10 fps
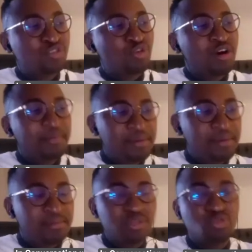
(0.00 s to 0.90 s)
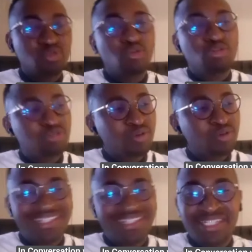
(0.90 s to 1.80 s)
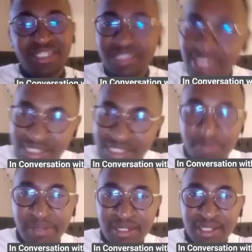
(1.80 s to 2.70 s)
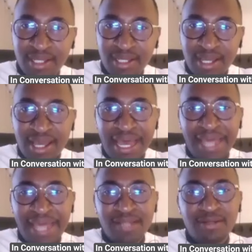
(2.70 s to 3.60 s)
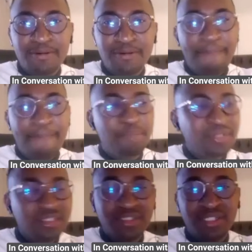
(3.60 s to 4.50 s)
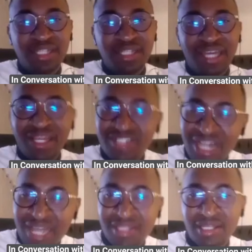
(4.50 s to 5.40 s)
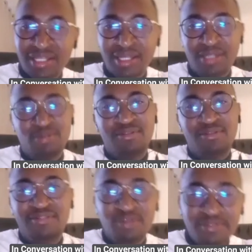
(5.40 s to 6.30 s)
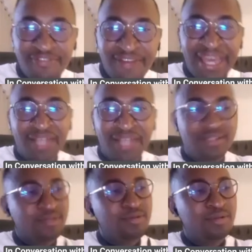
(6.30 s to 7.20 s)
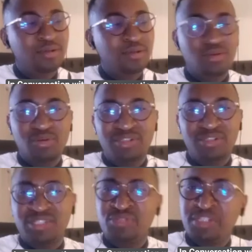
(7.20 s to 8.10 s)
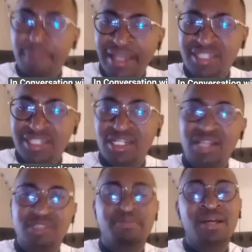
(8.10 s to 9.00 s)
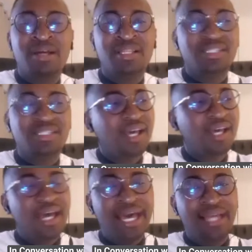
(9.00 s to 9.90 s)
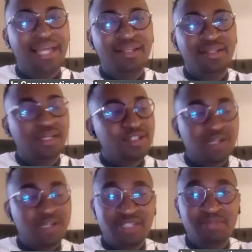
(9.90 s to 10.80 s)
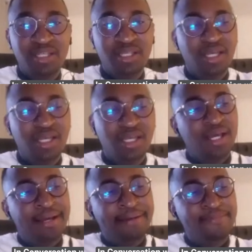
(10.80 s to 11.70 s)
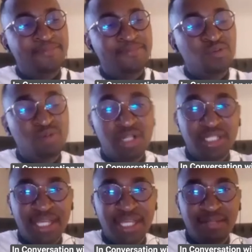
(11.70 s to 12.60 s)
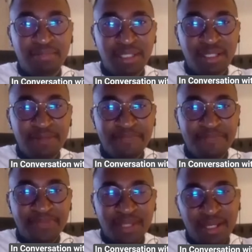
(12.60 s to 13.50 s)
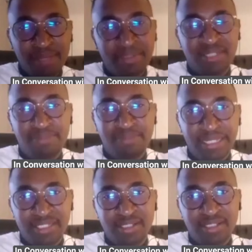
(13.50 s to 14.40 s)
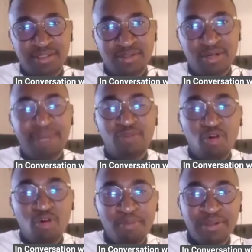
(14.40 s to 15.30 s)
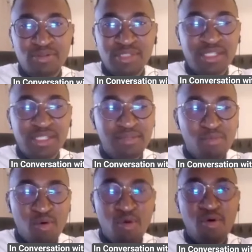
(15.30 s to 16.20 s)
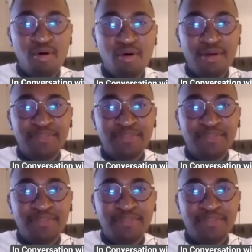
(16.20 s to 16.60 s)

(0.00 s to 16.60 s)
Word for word: have strong members who also instill discipline and build each other don't don't flex don't you know just respect each other's brothers and trust me um, the world can be a, a, better place so i'm hoping to see more